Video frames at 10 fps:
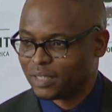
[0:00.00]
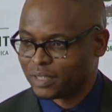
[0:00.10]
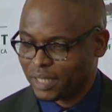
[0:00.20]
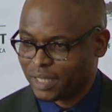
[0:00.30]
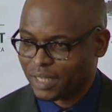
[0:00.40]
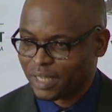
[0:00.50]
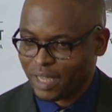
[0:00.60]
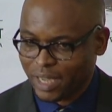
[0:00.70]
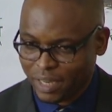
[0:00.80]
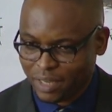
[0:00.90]
taking
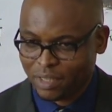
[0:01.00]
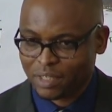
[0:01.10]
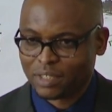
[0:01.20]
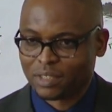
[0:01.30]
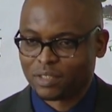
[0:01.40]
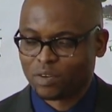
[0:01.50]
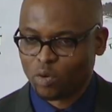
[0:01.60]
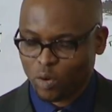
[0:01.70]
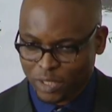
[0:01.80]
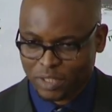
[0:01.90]
any
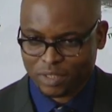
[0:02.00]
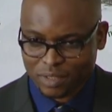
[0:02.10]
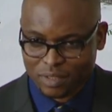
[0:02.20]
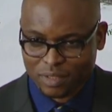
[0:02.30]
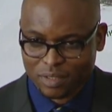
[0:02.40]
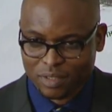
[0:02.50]
questions.